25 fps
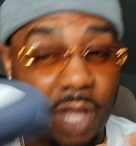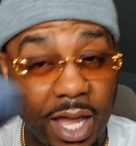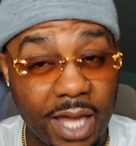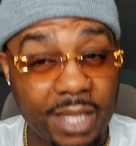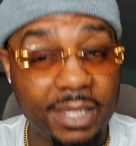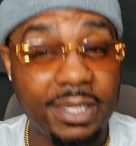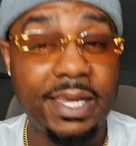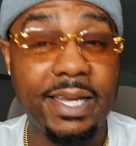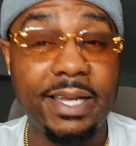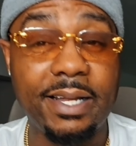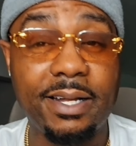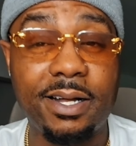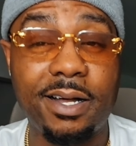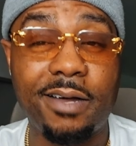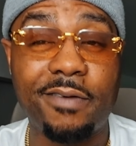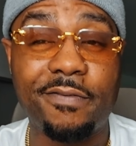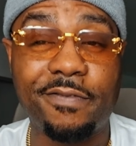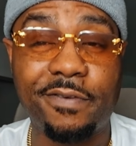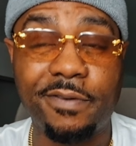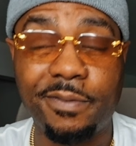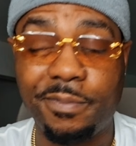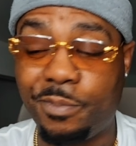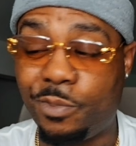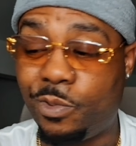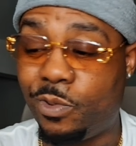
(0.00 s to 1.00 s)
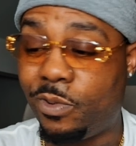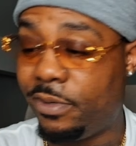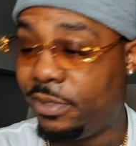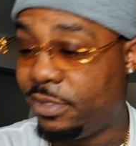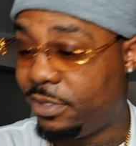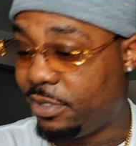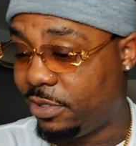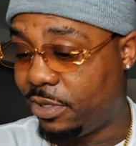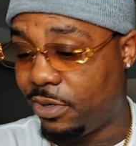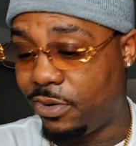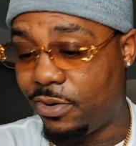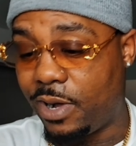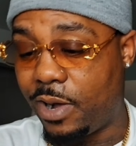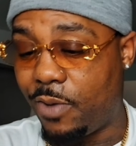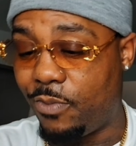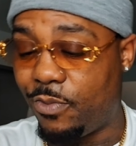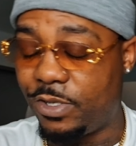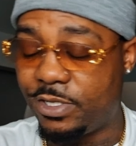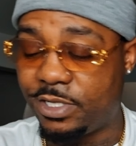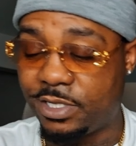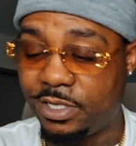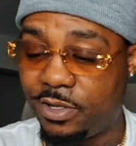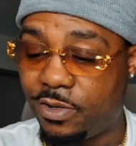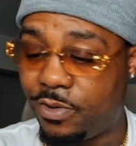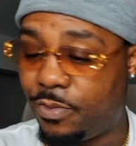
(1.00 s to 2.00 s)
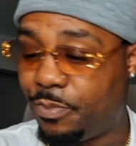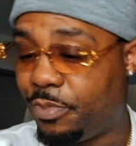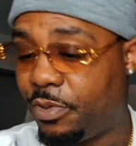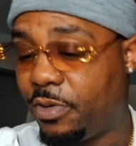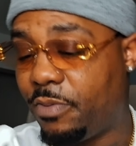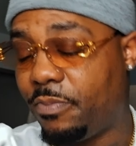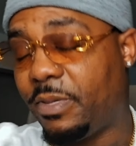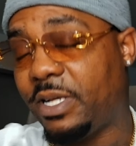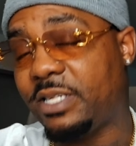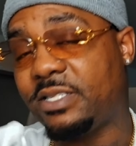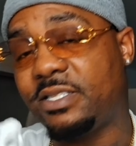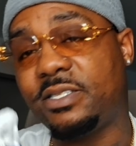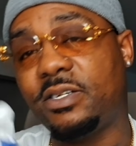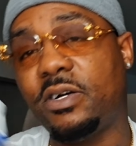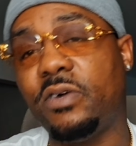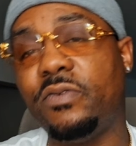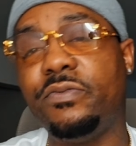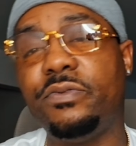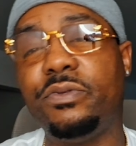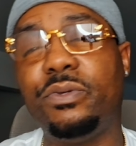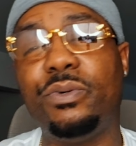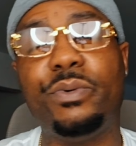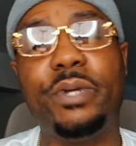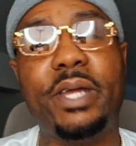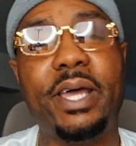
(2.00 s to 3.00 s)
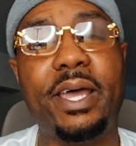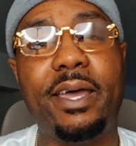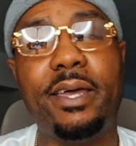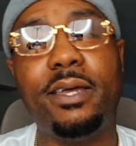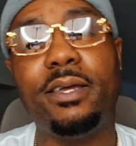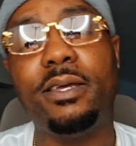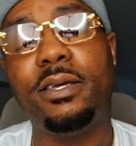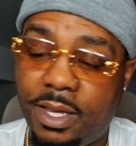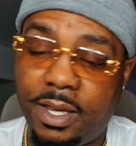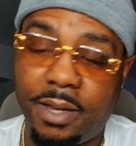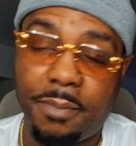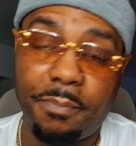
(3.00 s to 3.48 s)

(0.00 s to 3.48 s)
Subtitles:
I like comfort more. So I wasn't gonna put myself through that,